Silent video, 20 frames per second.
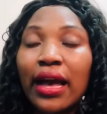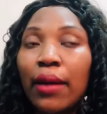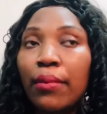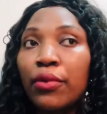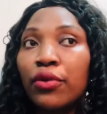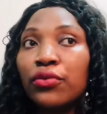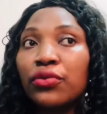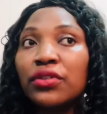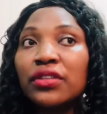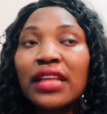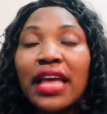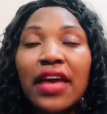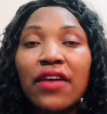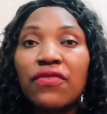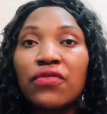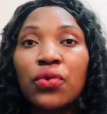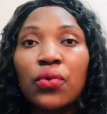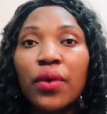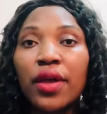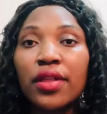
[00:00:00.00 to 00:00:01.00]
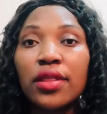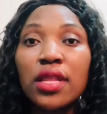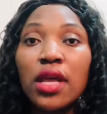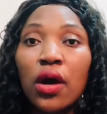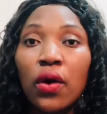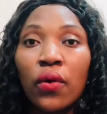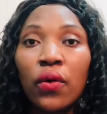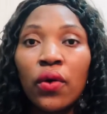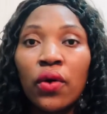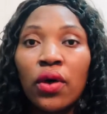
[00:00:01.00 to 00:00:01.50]
Cameroon, everywhere.
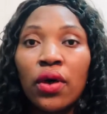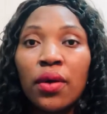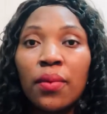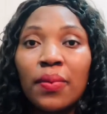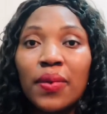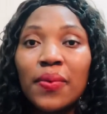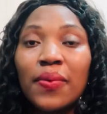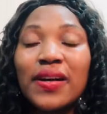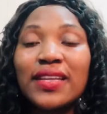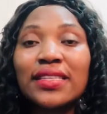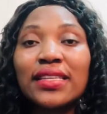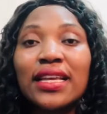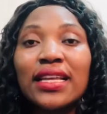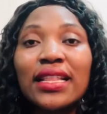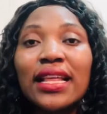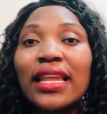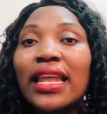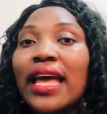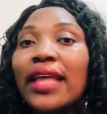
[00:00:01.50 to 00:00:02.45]
No. People are saying that